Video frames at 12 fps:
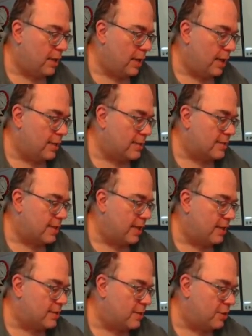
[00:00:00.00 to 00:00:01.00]
And
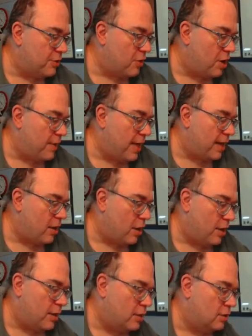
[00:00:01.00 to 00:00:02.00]
instead, it's going to draw that card.